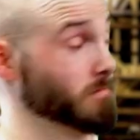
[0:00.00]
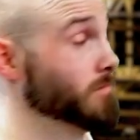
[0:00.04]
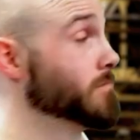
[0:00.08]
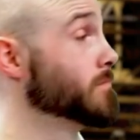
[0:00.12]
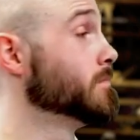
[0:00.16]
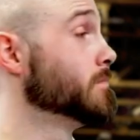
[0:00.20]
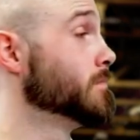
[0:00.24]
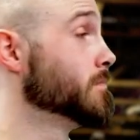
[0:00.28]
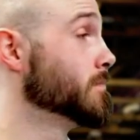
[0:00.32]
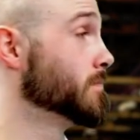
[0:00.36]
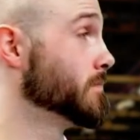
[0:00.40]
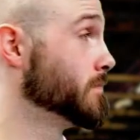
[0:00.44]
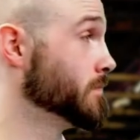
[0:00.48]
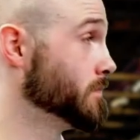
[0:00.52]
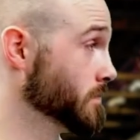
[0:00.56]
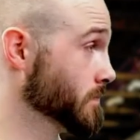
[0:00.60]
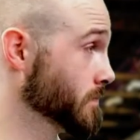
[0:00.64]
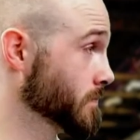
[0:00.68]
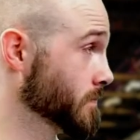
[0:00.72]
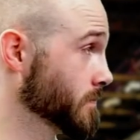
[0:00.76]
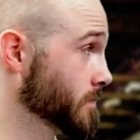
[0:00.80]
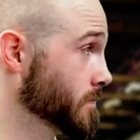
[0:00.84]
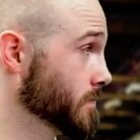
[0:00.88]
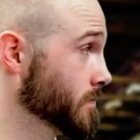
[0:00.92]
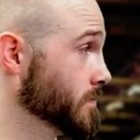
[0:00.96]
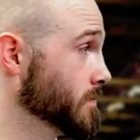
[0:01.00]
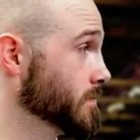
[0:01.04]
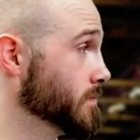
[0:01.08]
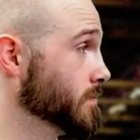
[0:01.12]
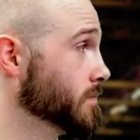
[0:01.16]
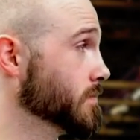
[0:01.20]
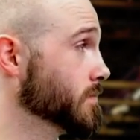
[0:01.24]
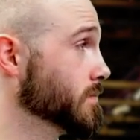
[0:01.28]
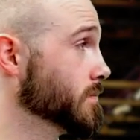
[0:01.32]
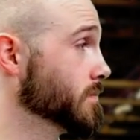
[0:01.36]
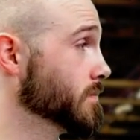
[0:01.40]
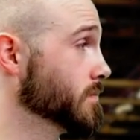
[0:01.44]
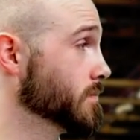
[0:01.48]

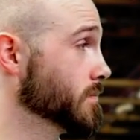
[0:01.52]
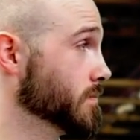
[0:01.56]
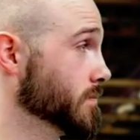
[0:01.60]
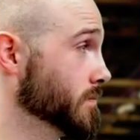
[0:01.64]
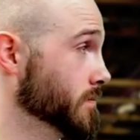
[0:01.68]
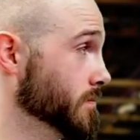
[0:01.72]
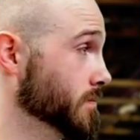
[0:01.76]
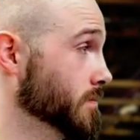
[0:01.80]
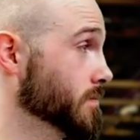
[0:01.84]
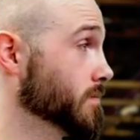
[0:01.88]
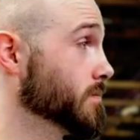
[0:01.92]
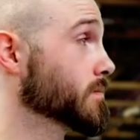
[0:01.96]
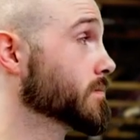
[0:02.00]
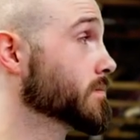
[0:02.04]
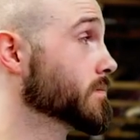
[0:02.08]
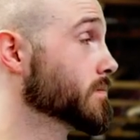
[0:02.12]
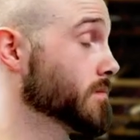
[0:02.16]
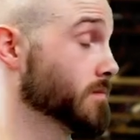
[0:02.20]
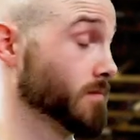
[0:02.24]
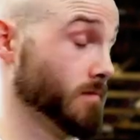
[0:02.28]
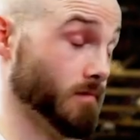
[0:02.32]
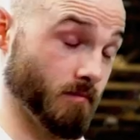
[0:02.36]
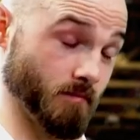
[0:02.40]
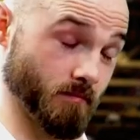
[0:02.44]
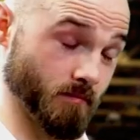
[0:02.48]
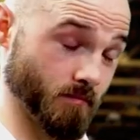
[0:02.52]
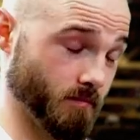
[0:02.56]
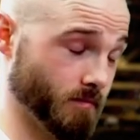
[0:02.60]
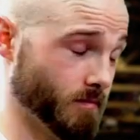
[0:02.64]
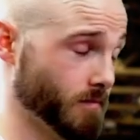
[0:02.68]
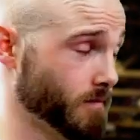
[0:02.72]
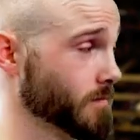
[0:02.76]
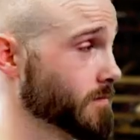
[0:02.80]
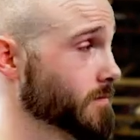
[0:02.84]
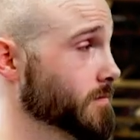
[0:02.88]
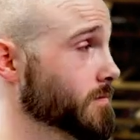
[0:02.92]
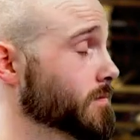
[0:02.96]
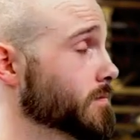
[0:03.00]

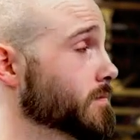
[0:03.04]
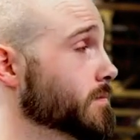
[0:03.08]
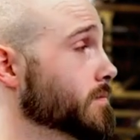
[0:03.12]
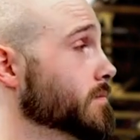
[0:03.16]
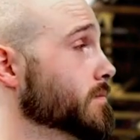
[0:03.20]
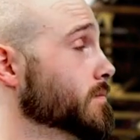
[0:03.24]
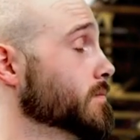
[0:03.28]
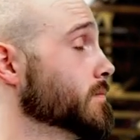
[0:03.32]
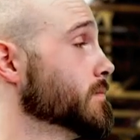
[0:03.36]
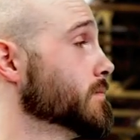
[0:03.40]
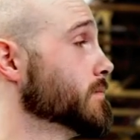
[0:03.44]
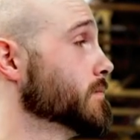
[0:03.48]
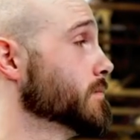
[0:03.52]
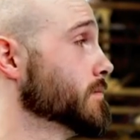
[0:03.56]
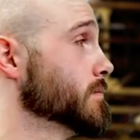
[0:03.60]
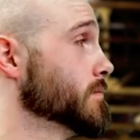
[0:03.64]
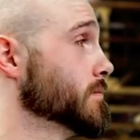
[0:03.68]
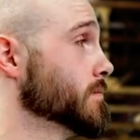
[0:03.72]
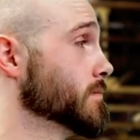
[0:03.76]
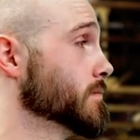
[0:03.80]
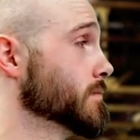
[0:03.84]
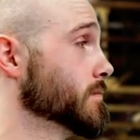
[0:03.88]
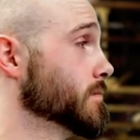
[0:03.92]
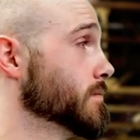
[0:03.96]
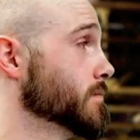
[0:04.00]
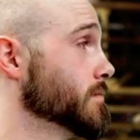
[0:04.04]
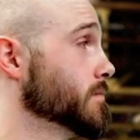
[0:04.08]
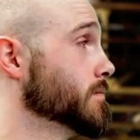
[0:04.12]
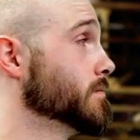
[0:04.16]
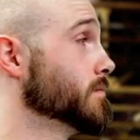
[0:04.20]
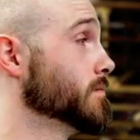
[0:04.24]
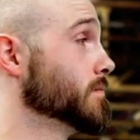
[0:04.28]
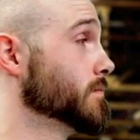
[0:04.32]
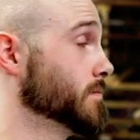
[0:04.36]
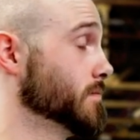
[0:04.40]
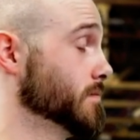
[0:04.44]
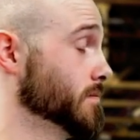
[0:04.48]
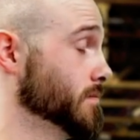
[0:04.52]

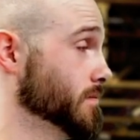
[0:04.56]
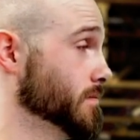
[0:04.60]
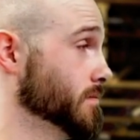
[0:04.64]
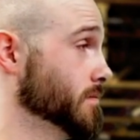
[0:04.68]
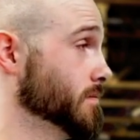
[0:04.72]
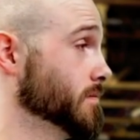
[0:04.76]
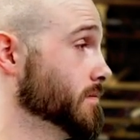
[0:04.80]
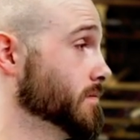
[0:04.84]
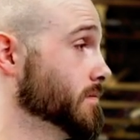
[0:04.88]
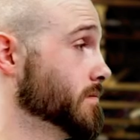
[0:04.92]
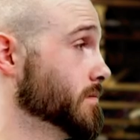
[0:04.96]
This person isn't speaking.